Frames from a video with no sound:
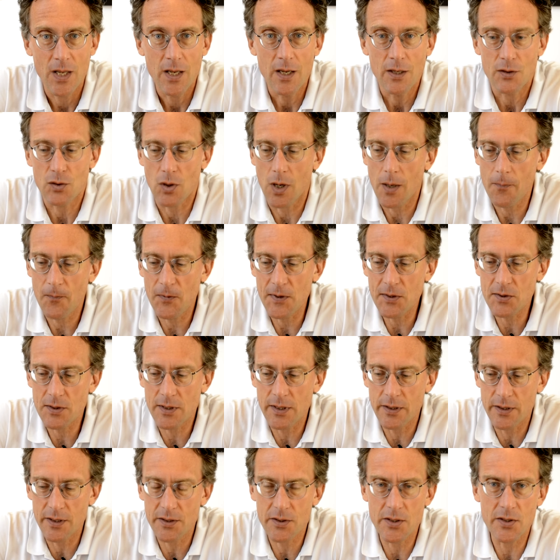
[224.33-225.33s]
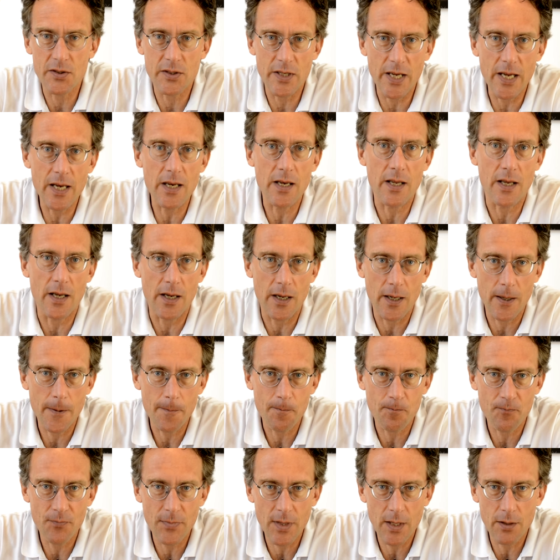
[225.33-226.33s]
So obviously this is in
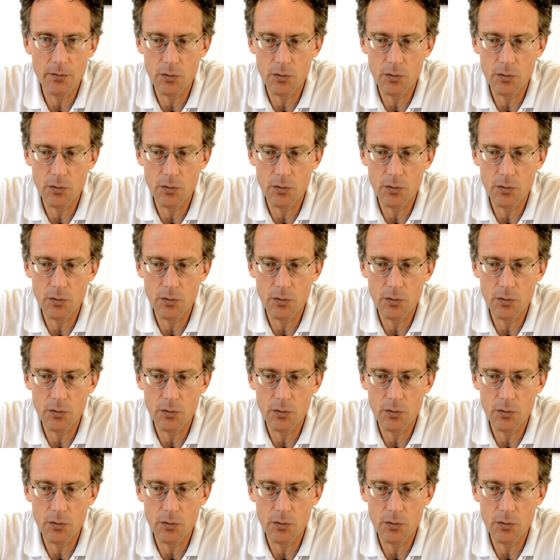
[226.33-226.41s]
here